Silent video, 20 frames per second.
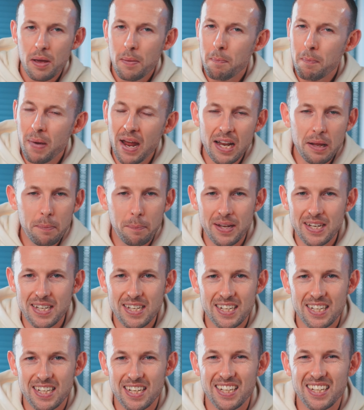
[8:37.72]
Many
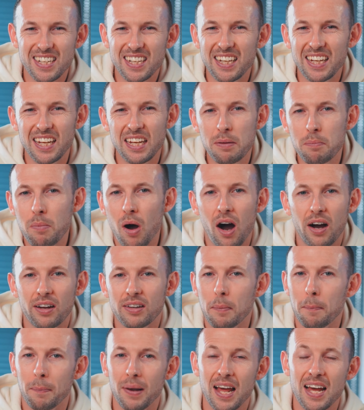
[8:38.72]
businesses' key
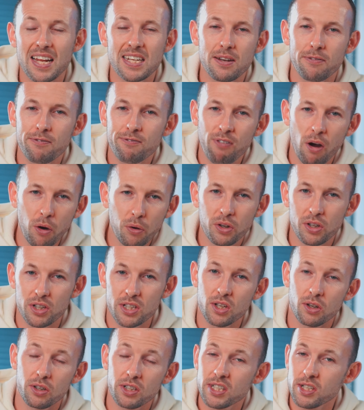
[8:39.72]
marketing plans are
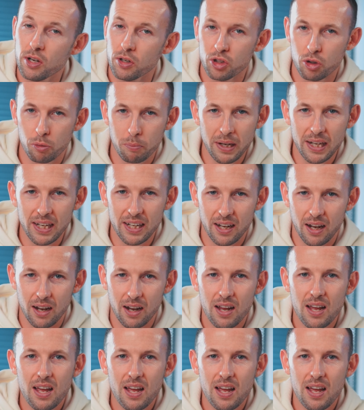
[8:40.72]
focused on social media,